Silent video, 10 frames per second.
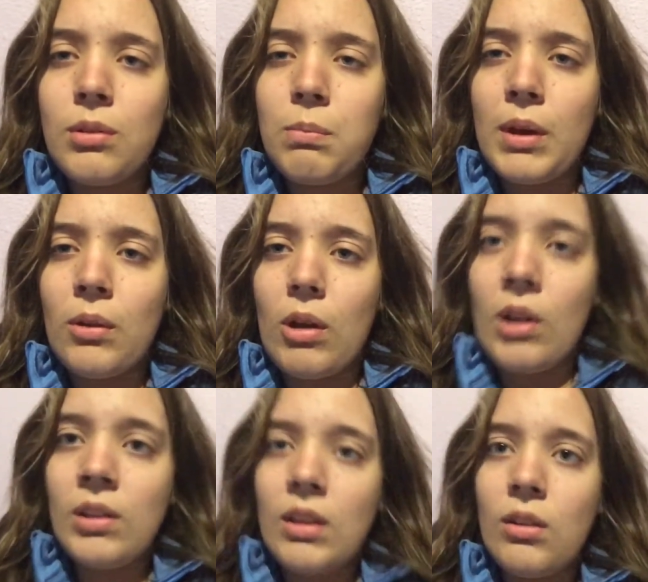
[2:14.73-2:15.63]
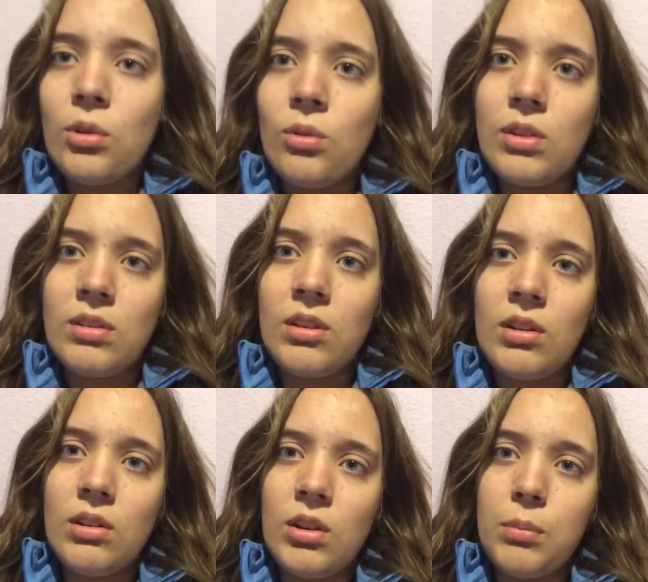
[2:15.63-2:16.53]
about Ollie and Lou because
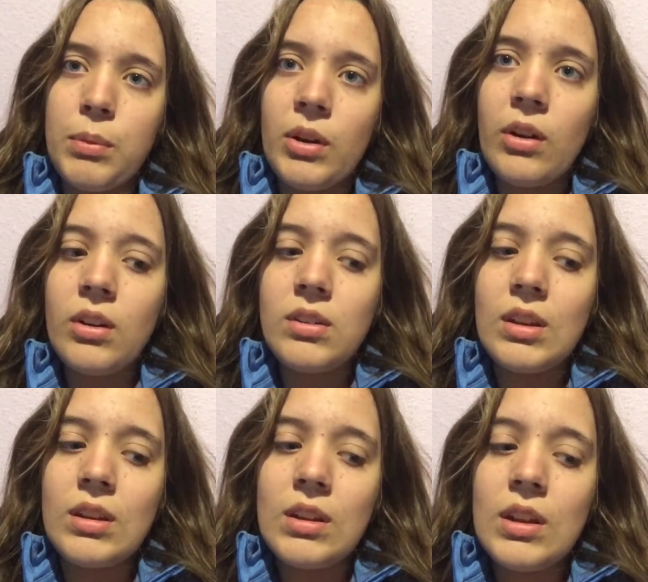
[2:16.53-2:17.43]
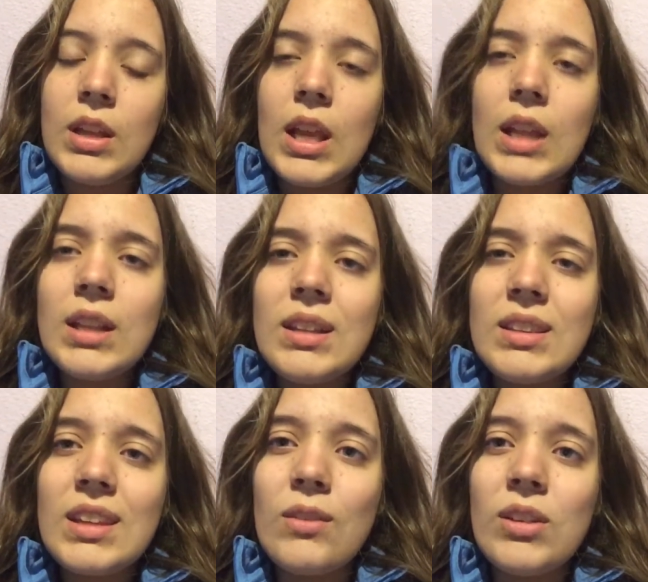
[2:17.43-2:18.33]
they're little birds and at least
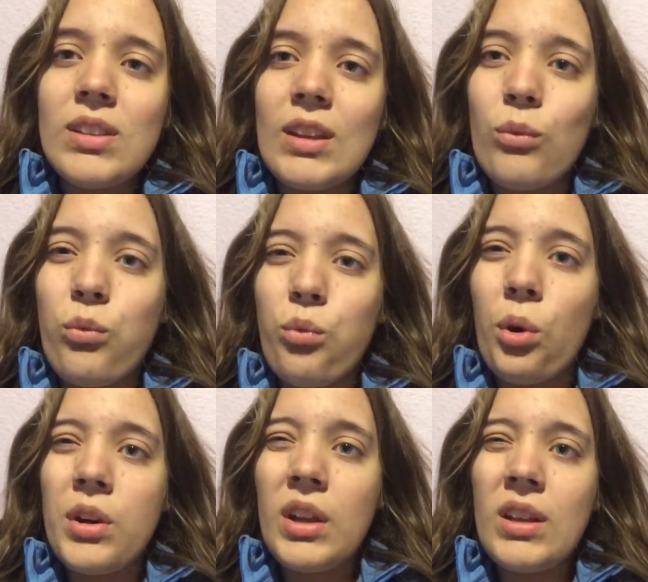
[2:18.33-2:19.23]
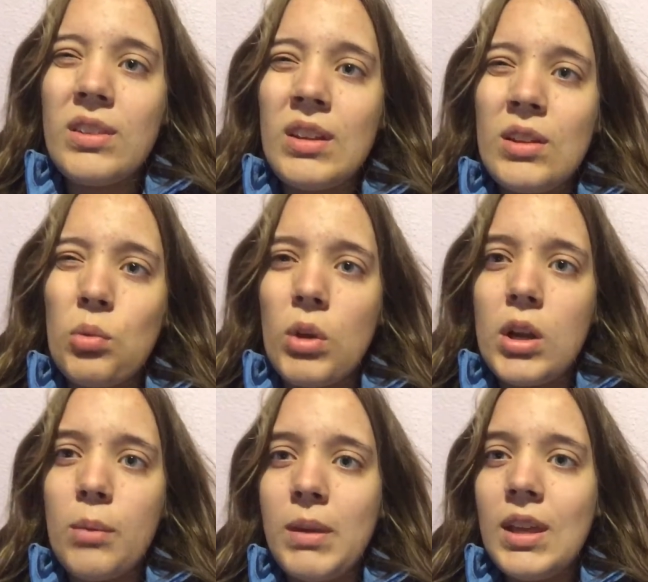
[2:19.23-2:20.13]
give us like four days to get to
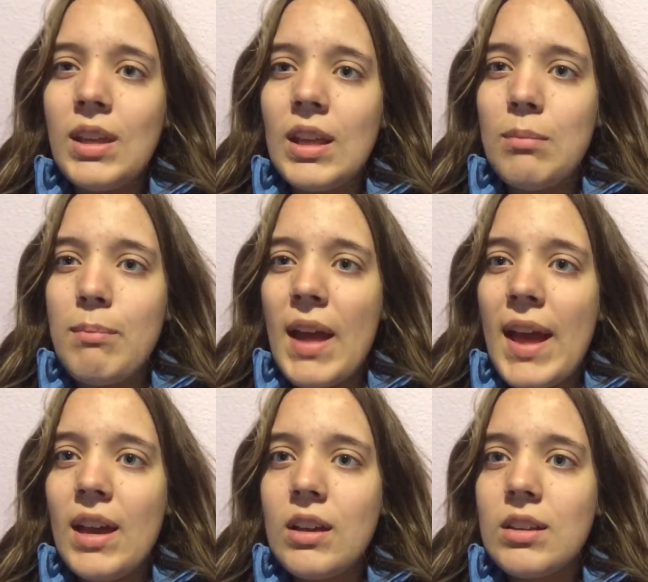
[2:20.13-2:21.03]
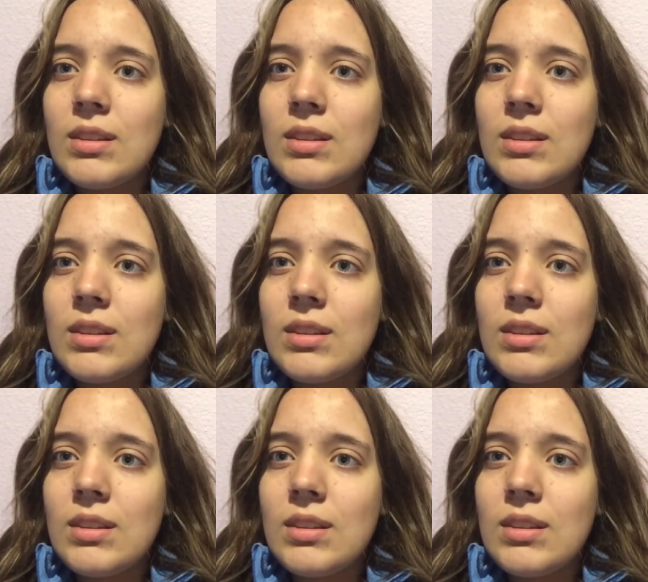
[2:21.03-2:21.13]
Wyoming at max.